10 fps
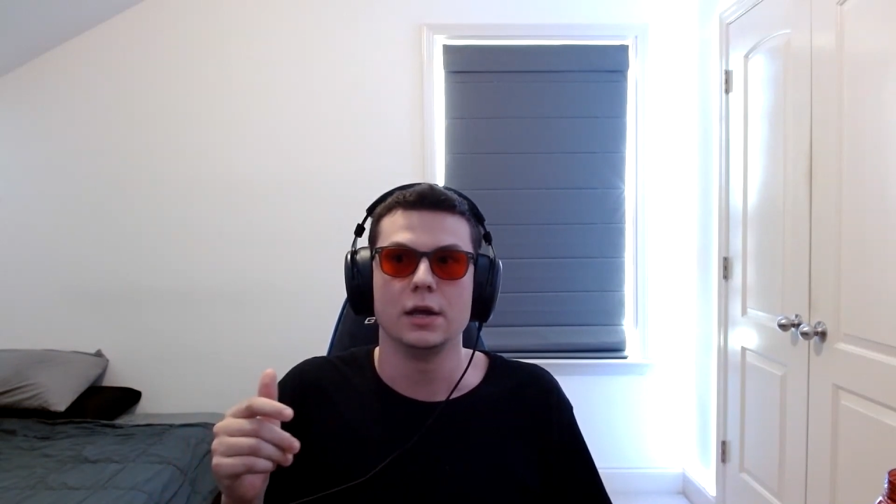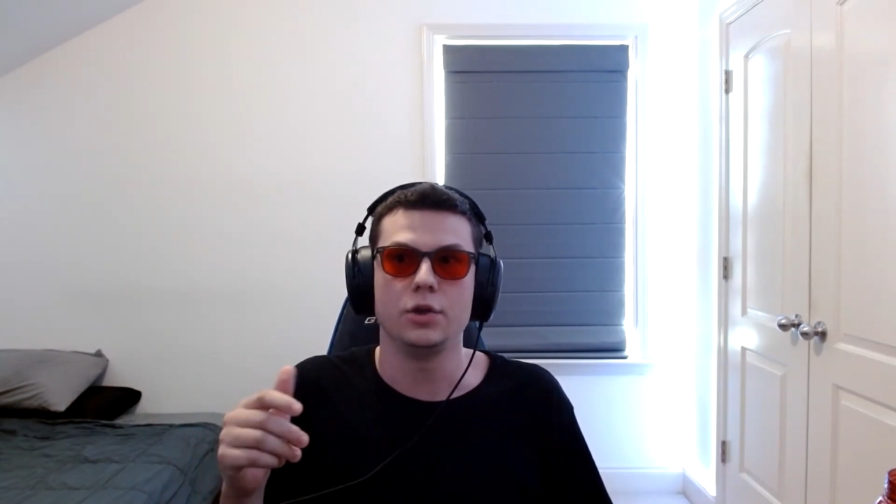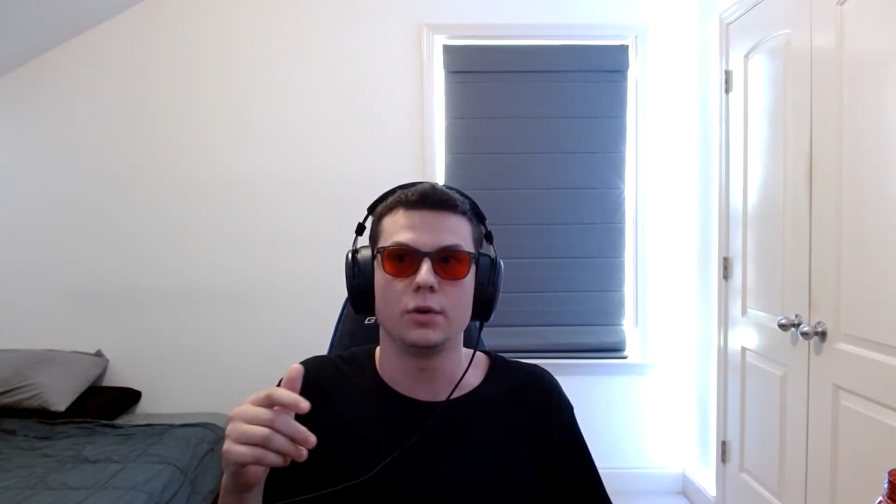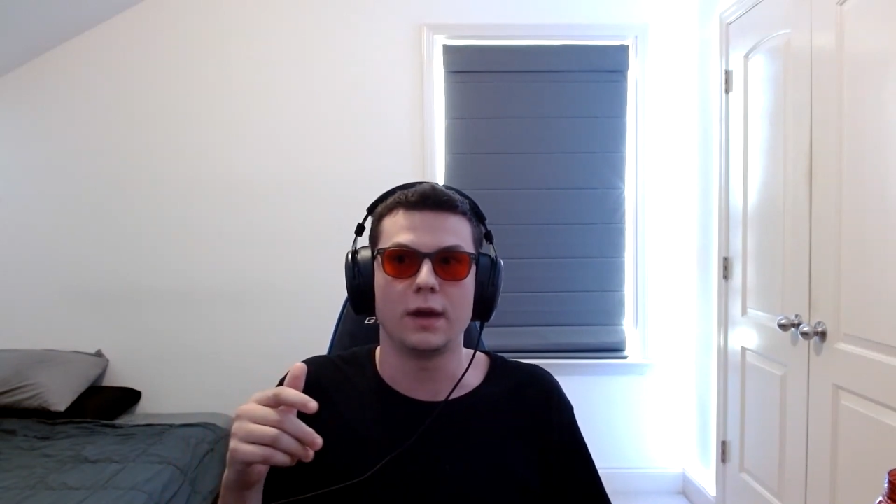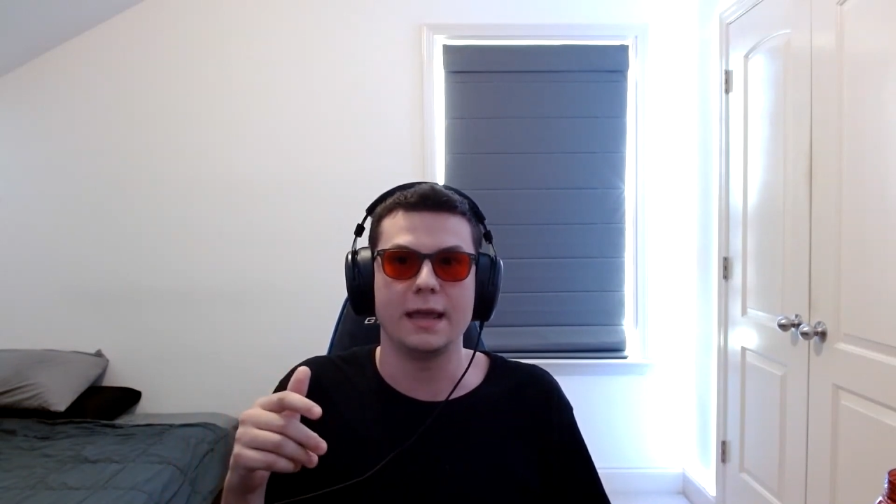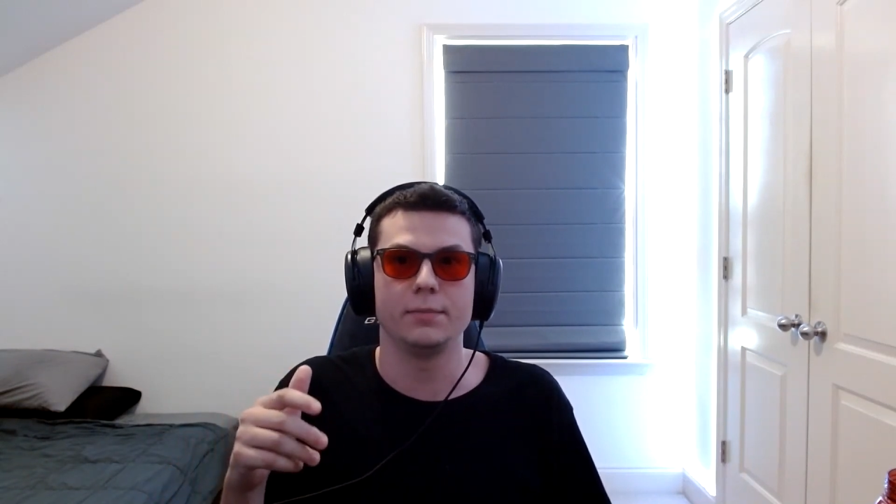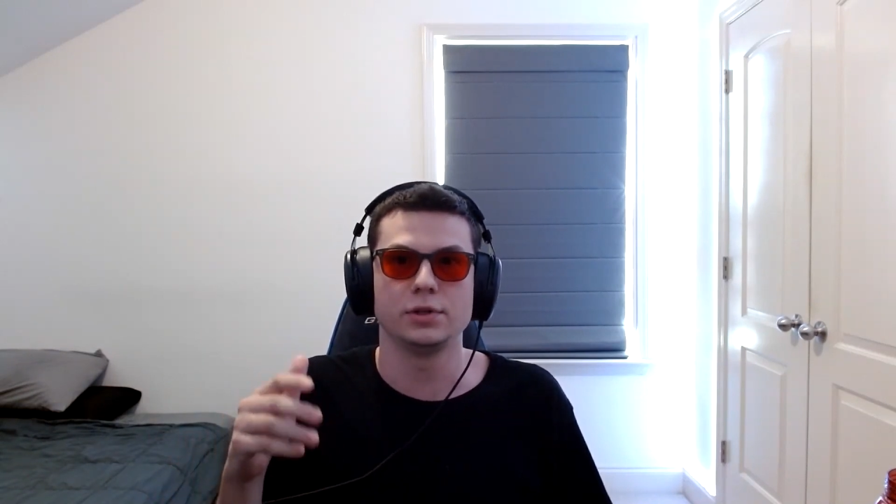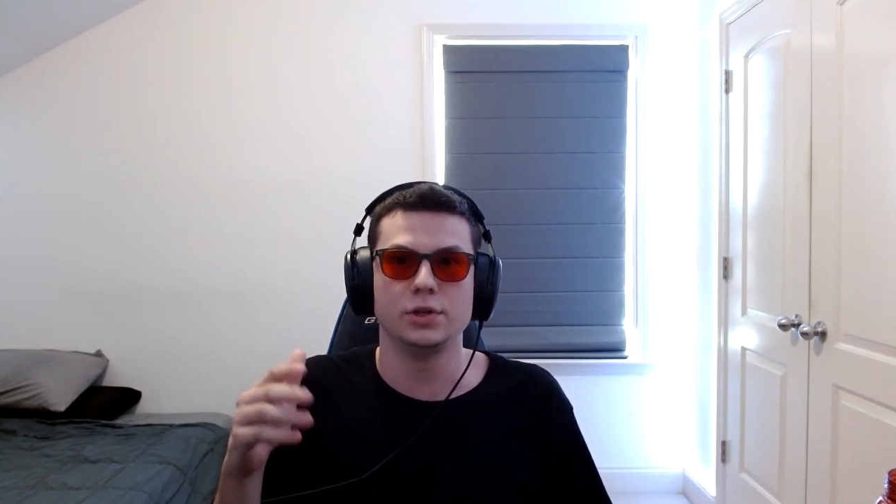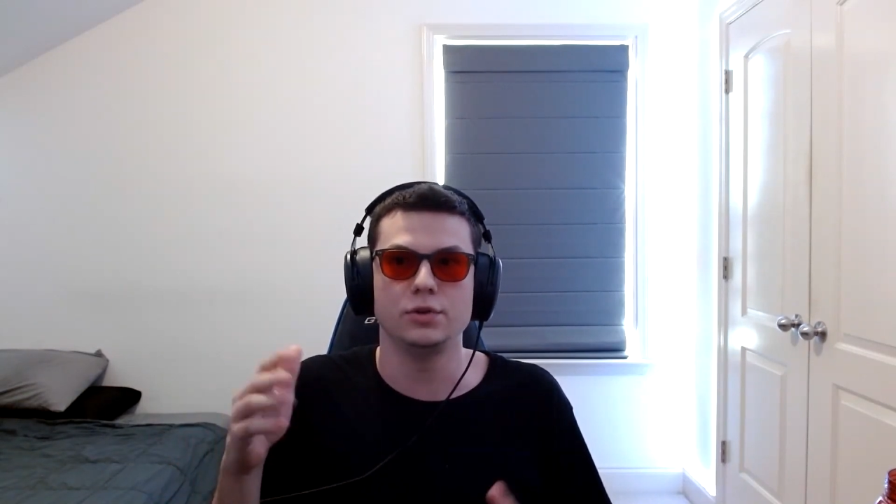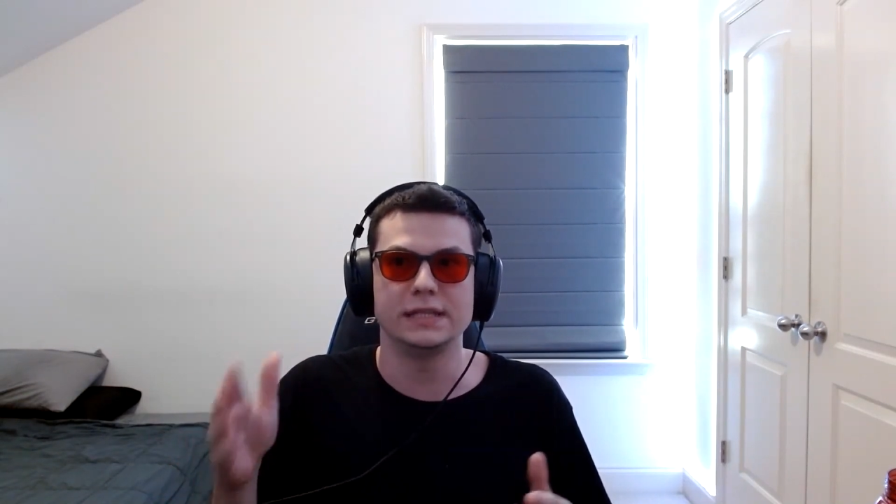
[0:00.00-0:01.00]
you're able
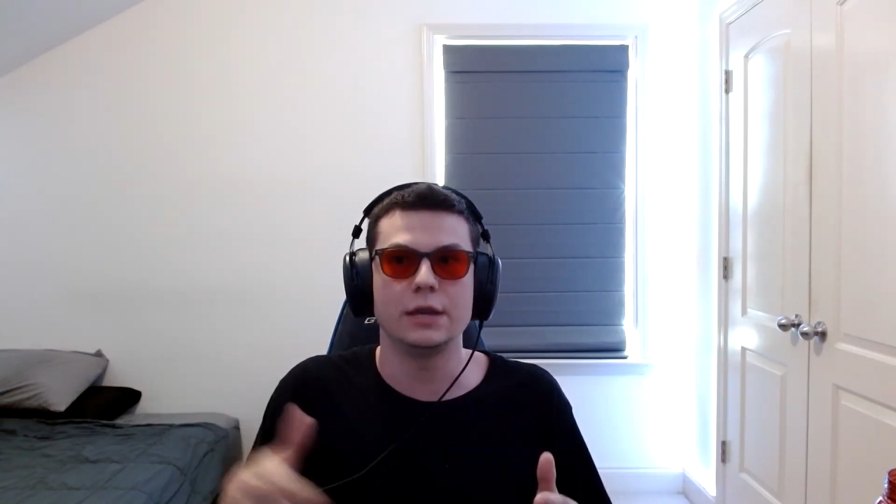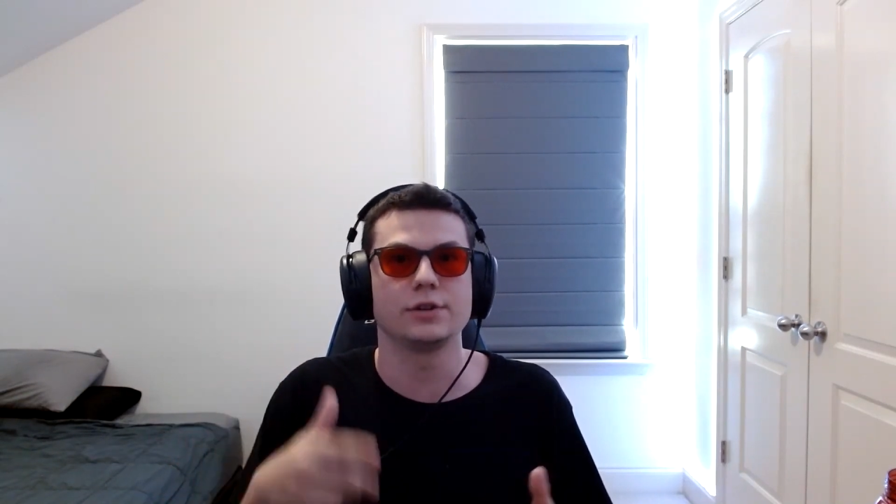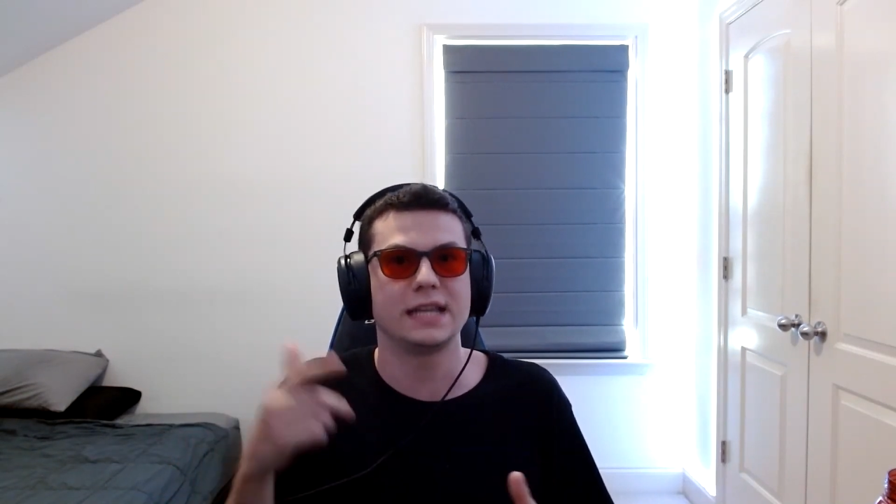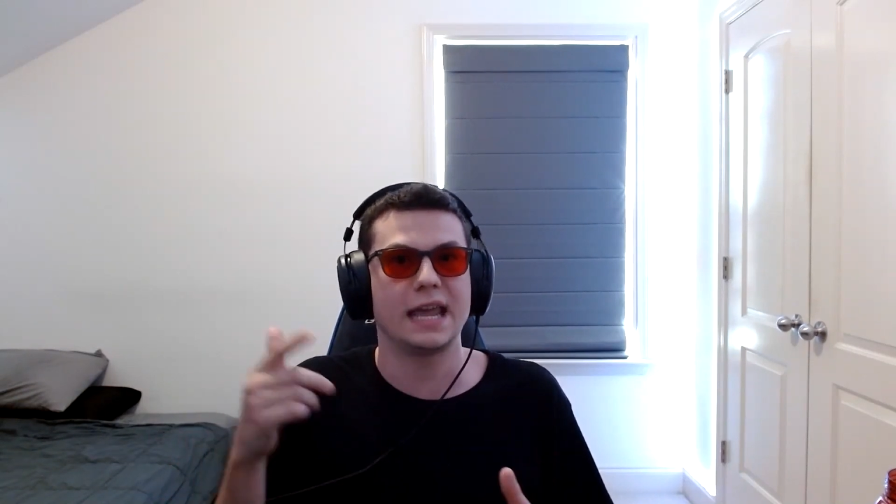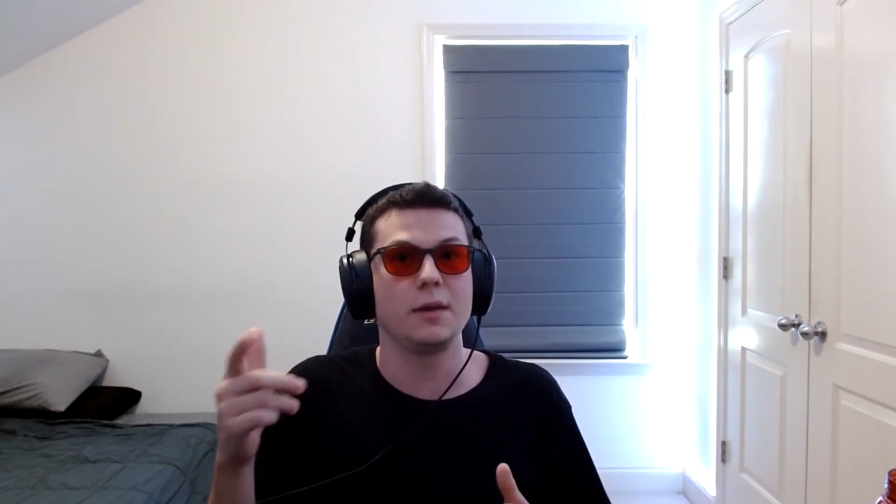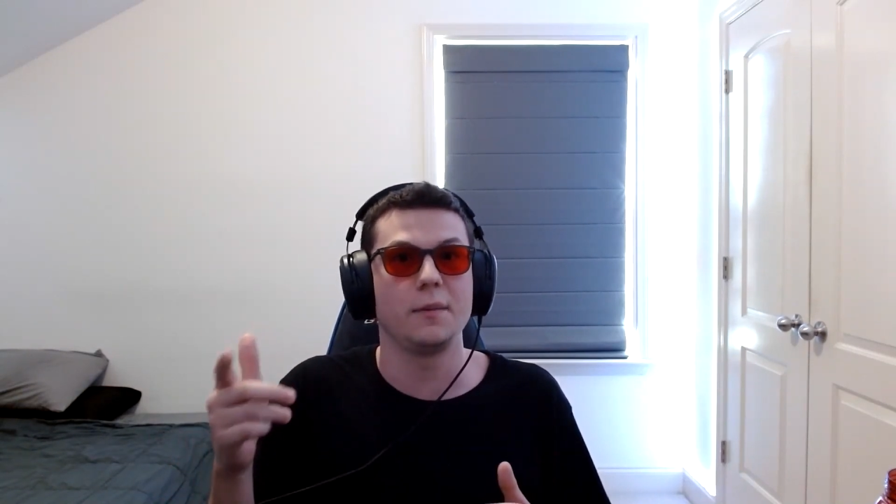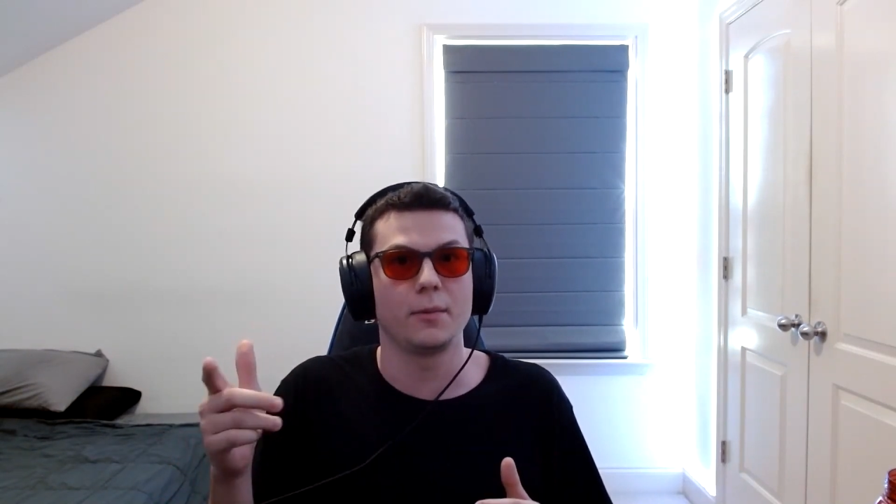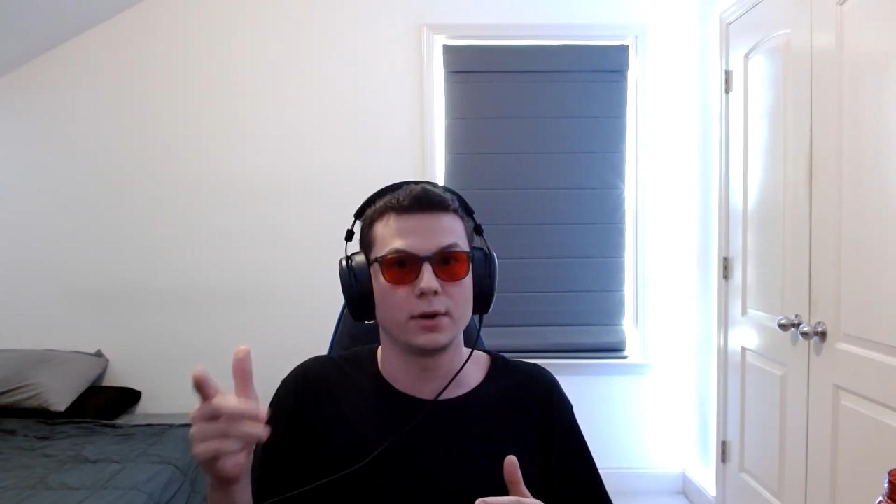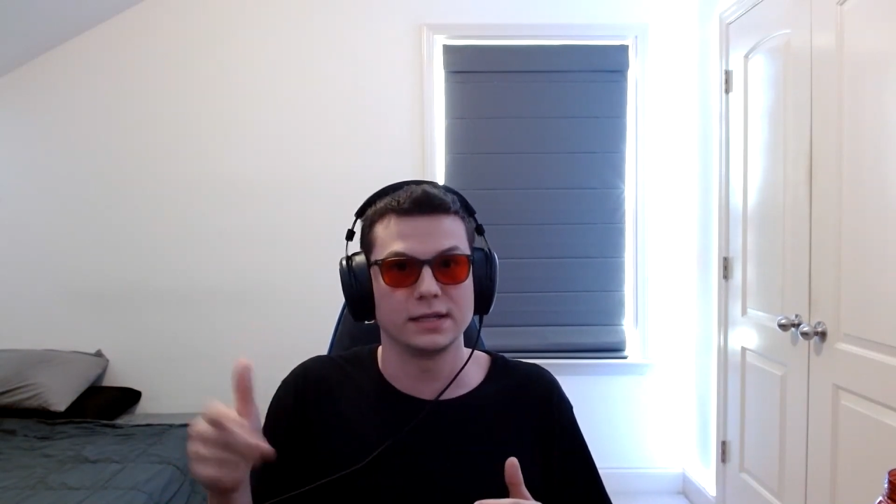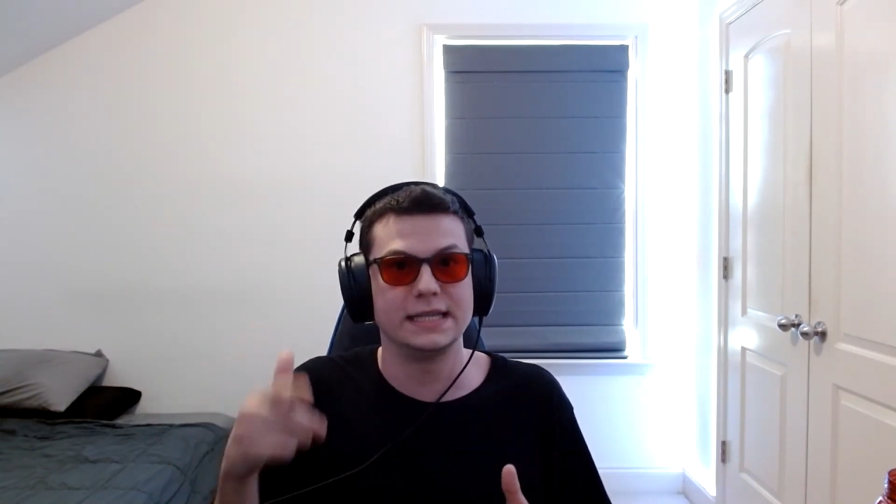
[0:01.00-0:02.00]
to see your staking
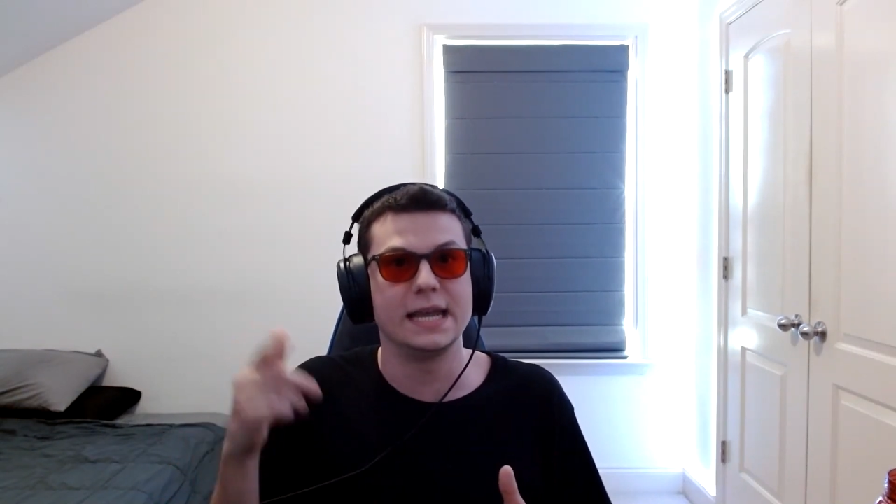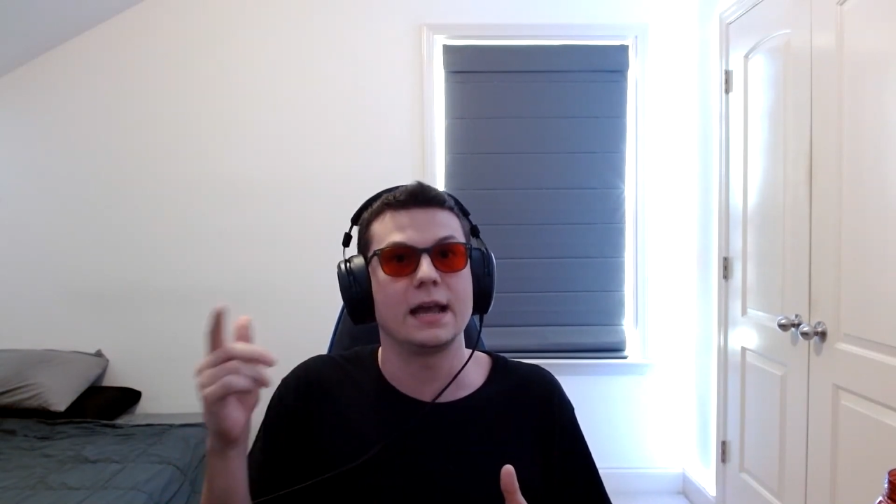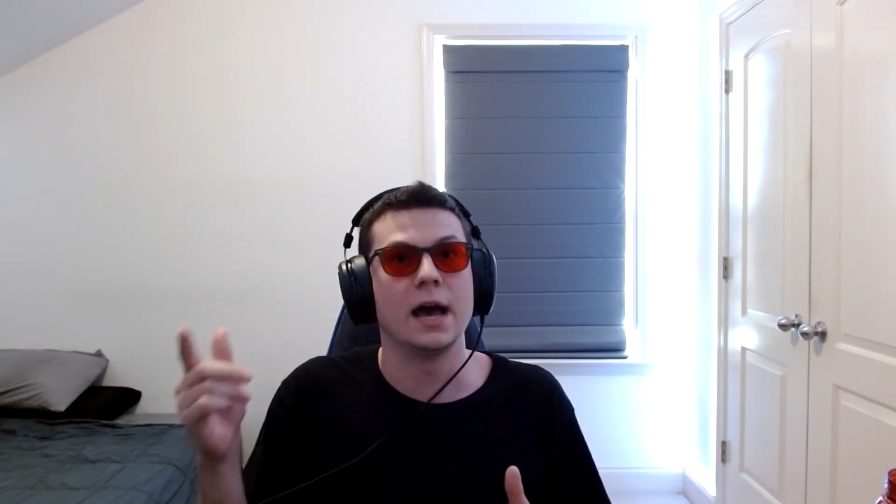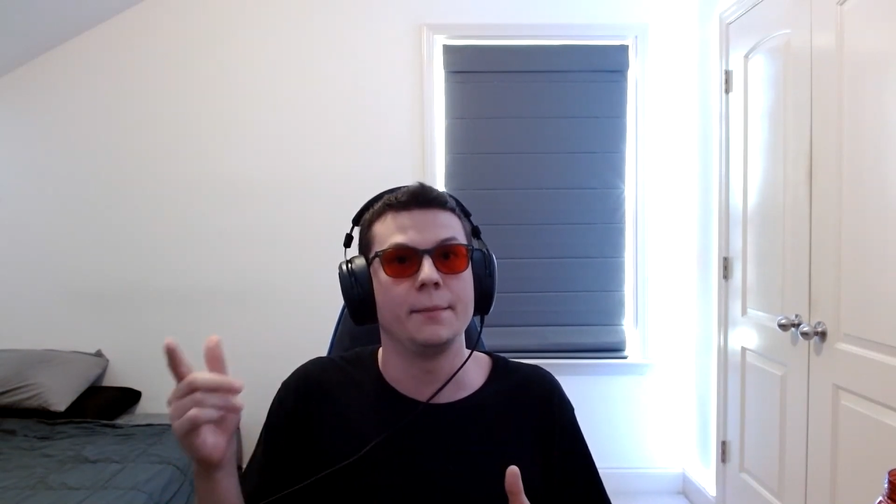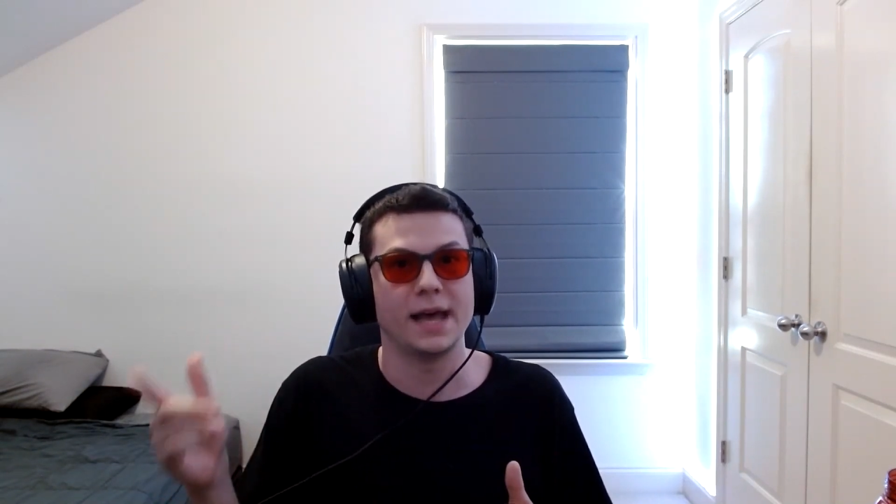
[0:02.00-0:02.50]
rewards tick up